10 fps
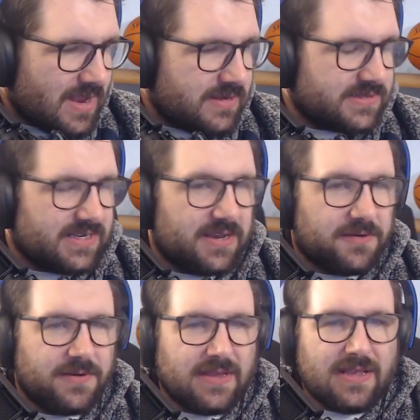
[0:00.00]

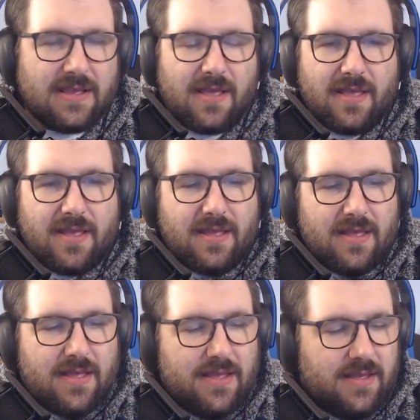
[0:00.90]
So,
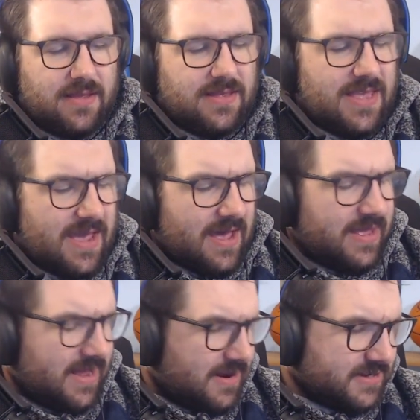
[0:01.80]
yeah,
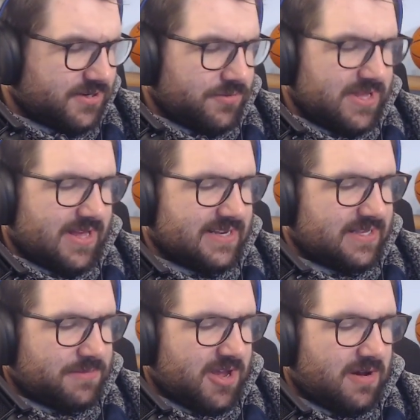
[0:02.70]
and I also realized
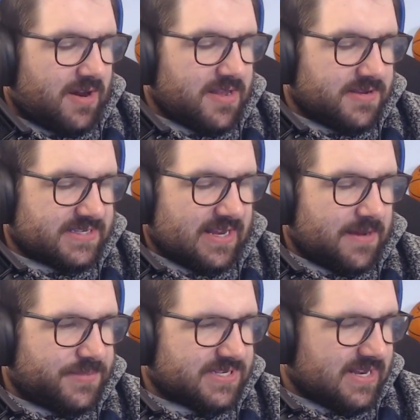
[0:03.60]
that my audio
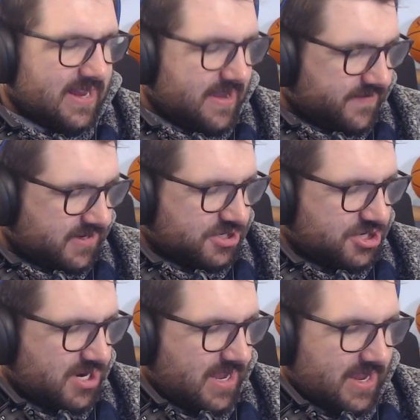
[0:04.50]
setup is going to have to
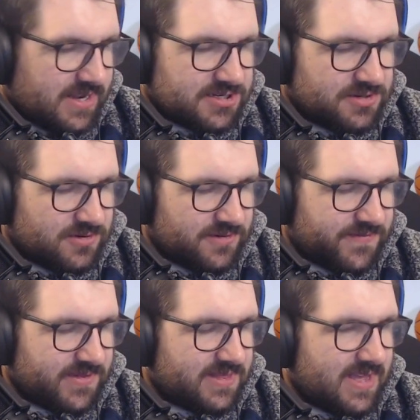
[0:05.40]
change in order
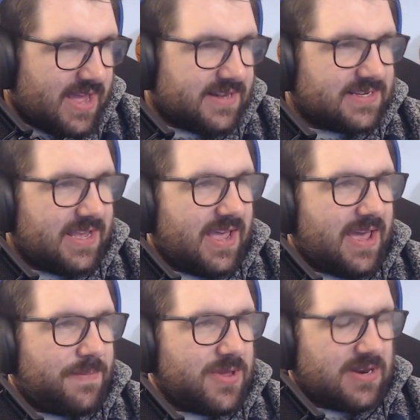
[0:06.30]
for that to
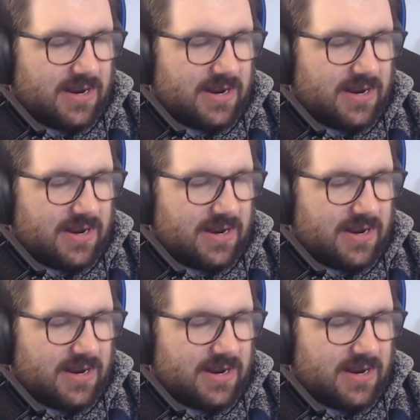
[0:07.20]
happen.